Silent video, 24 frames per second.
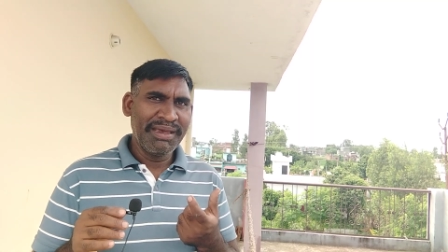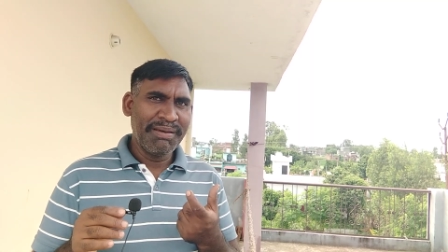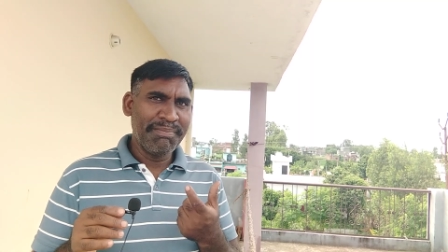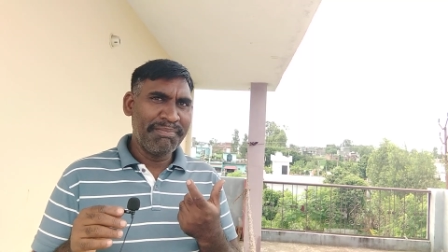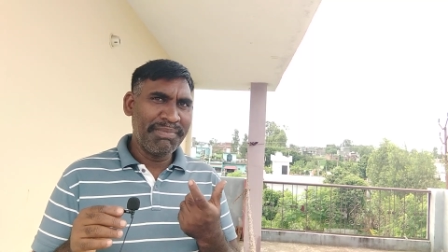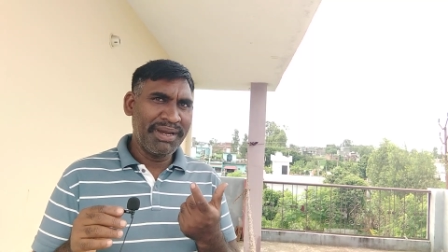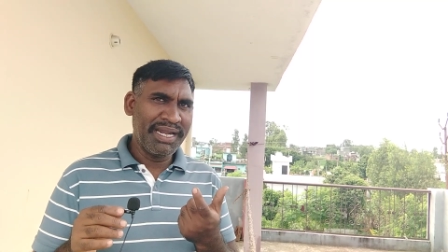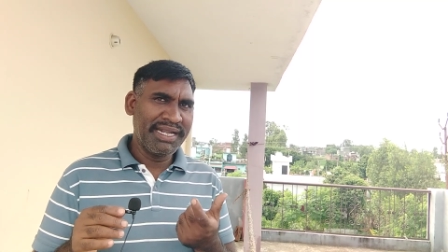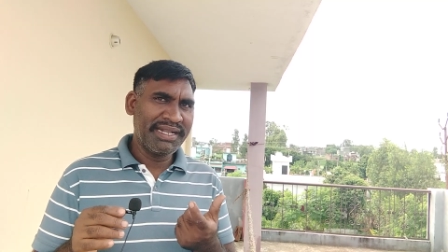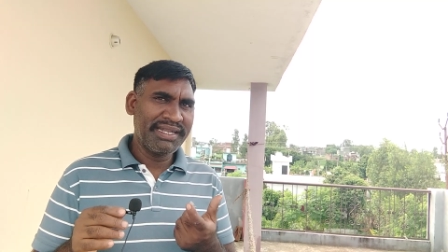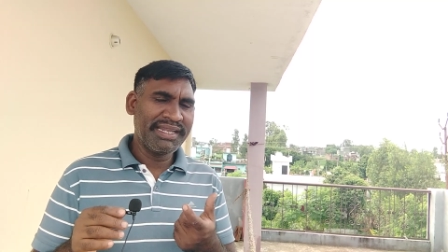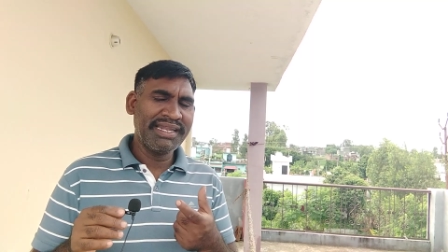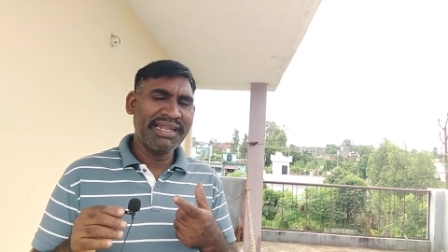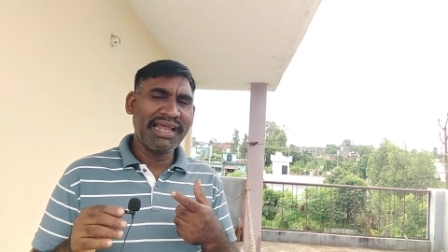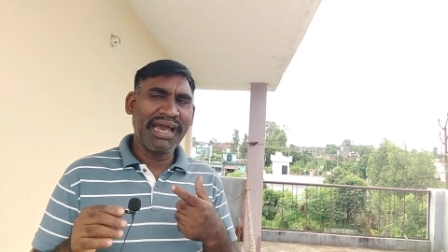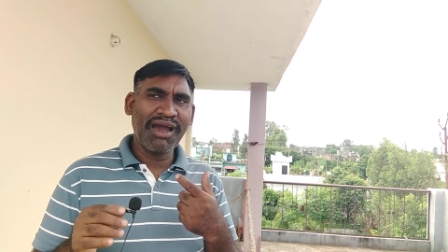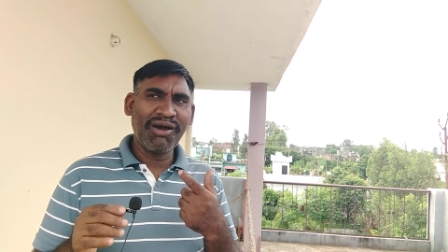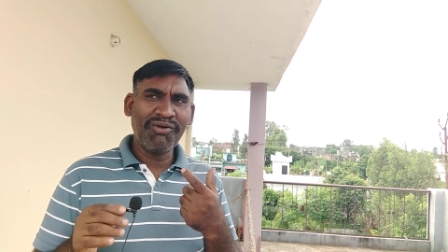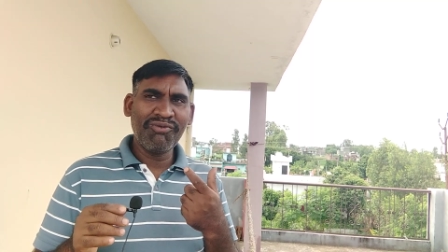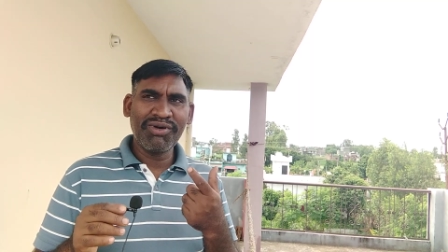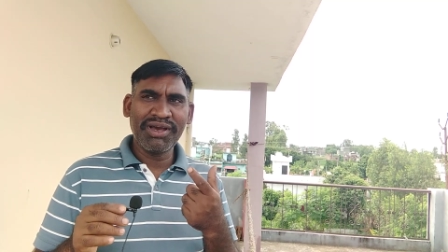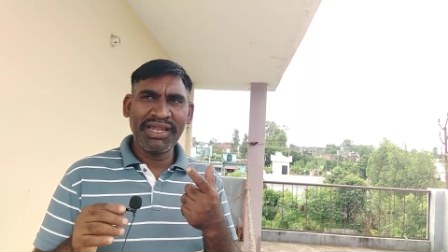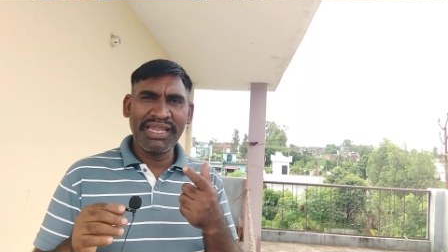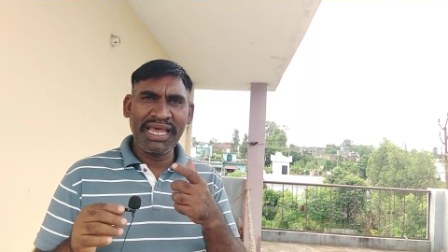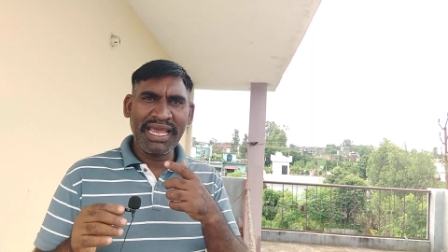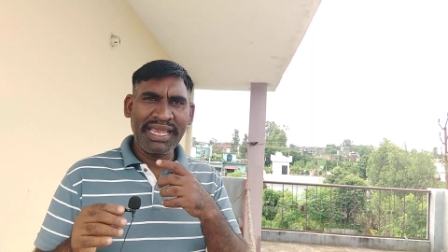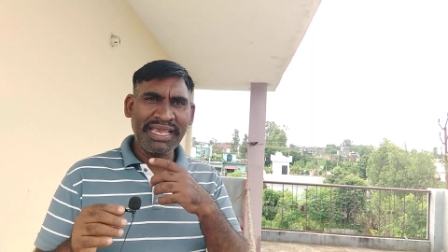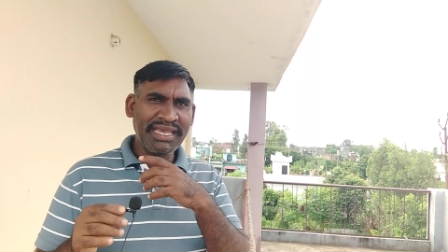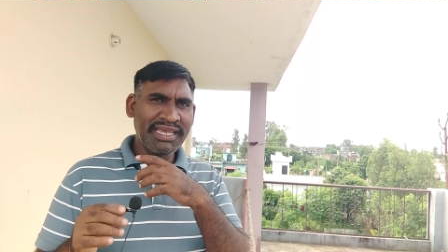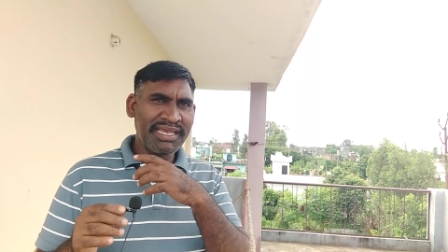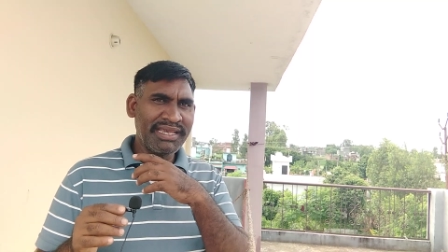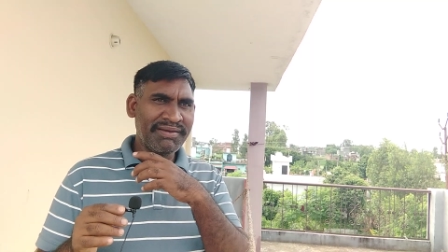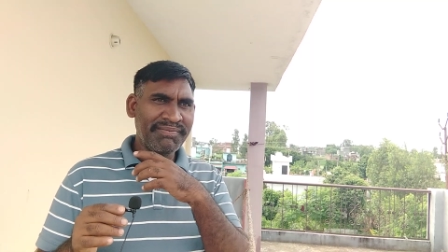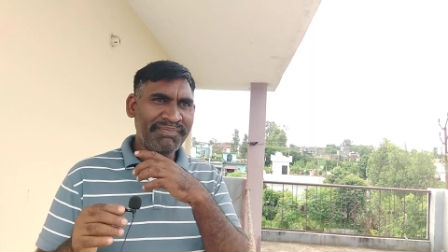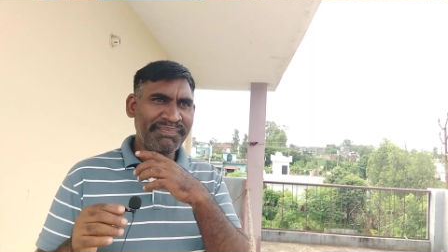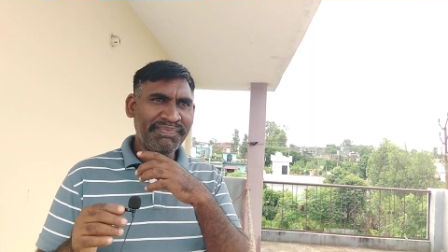maintain, how can
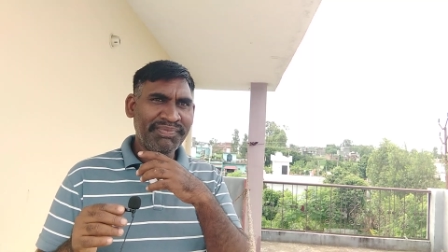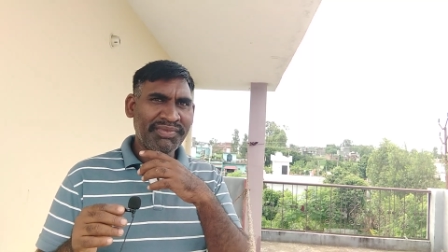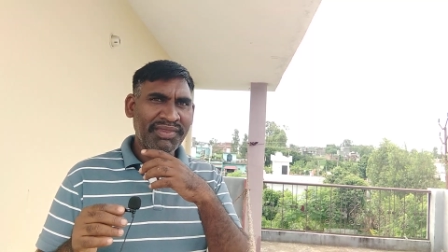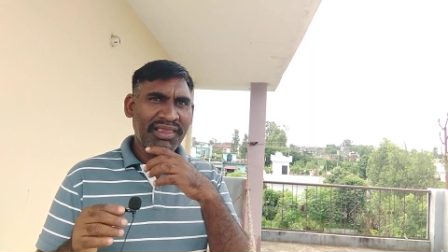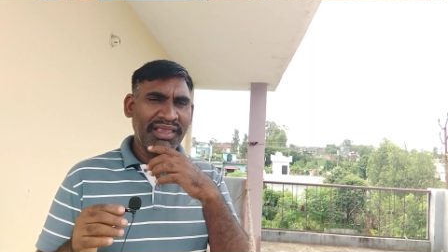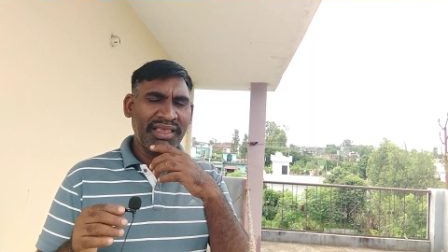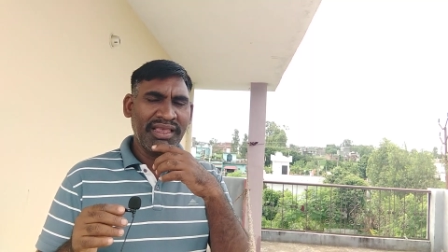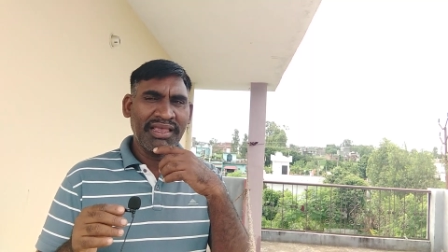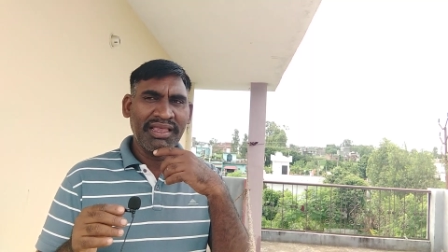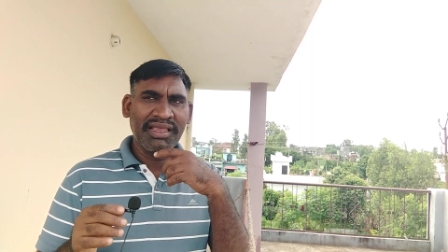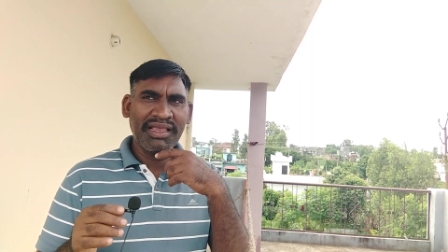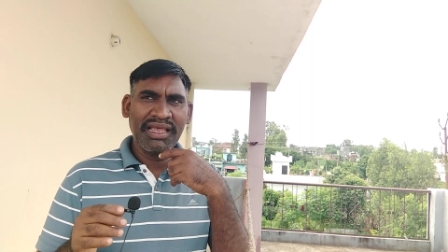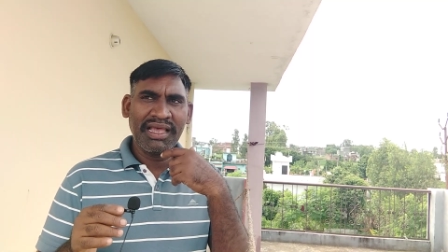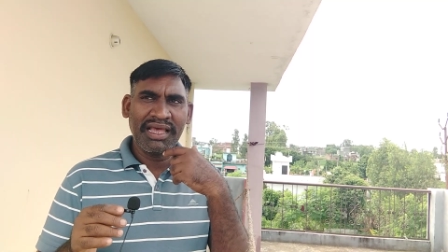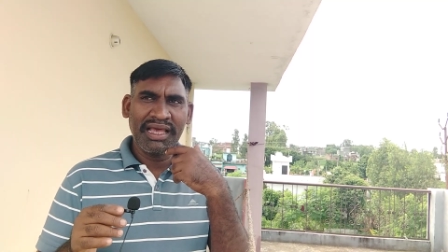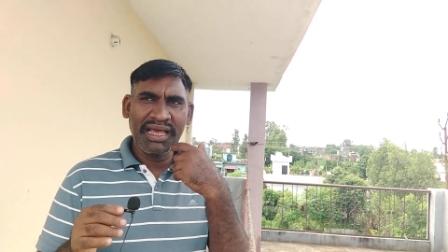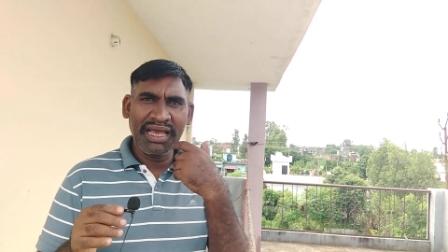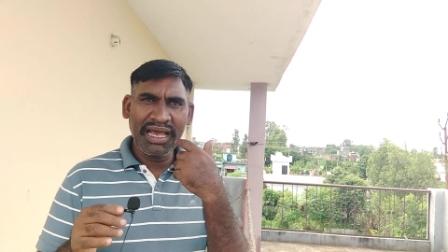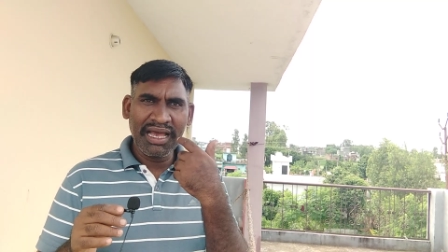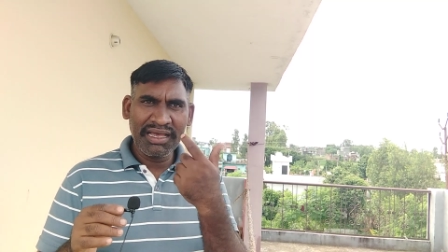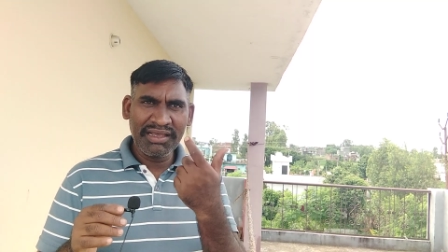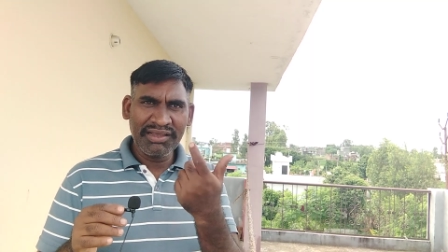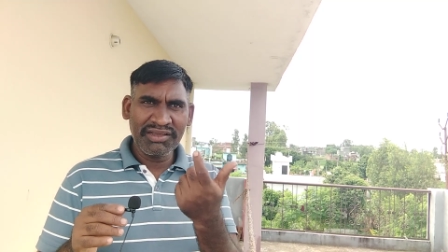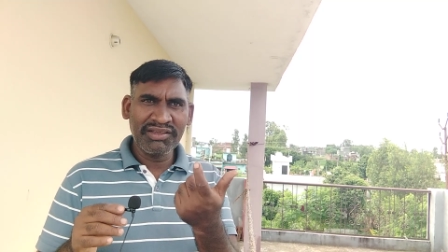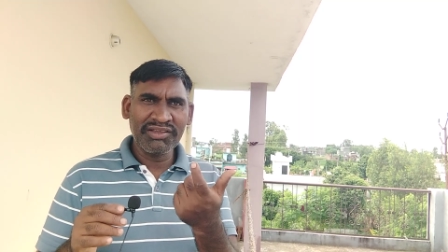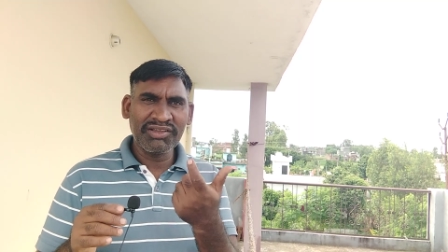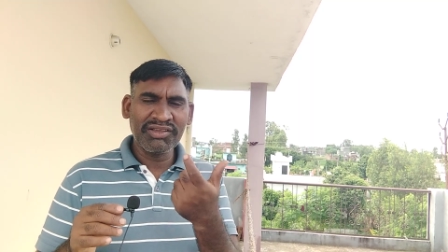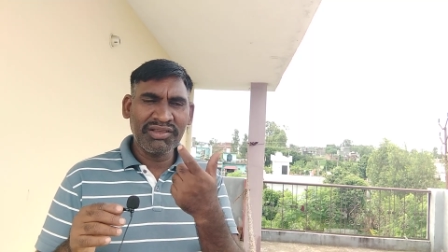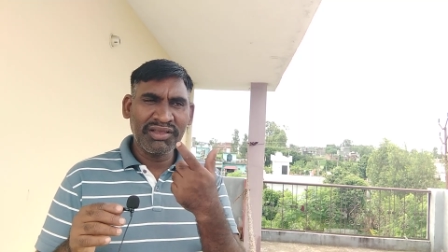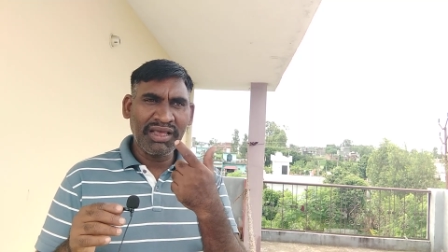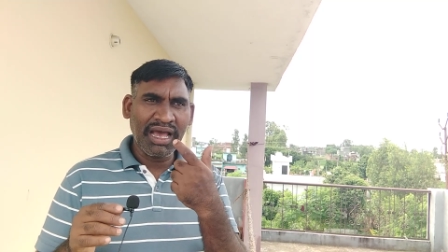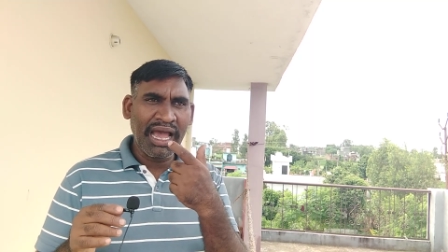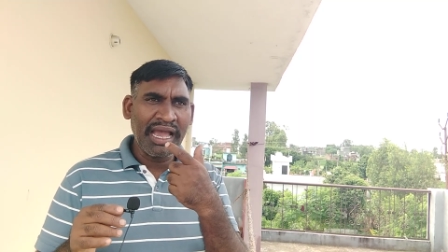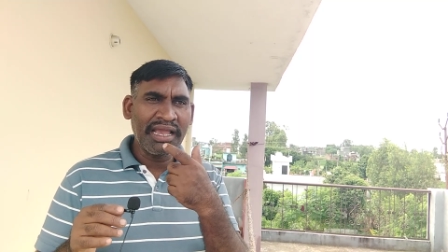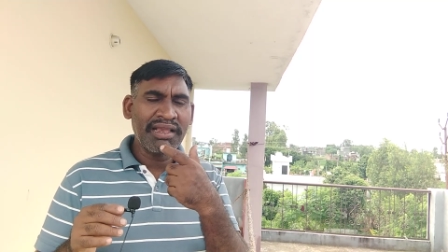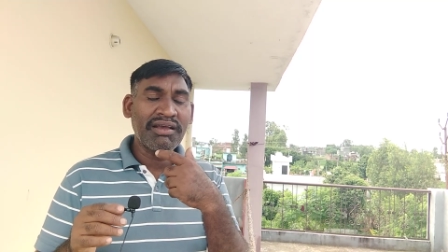I
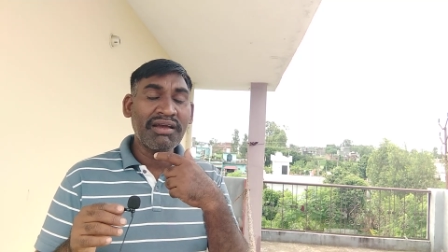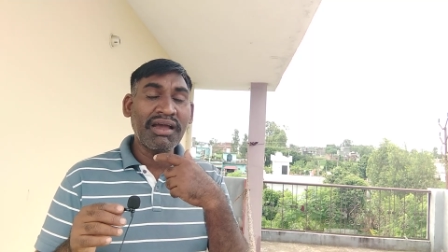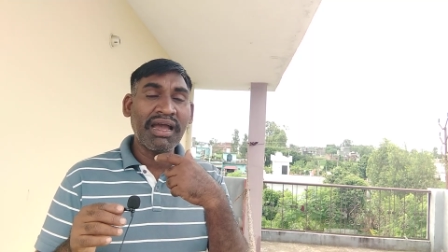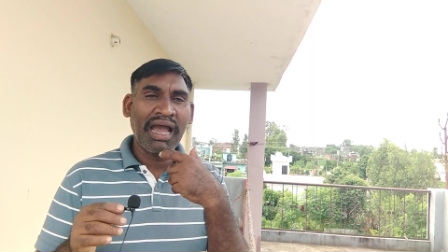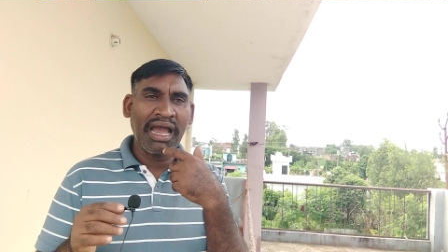um, how,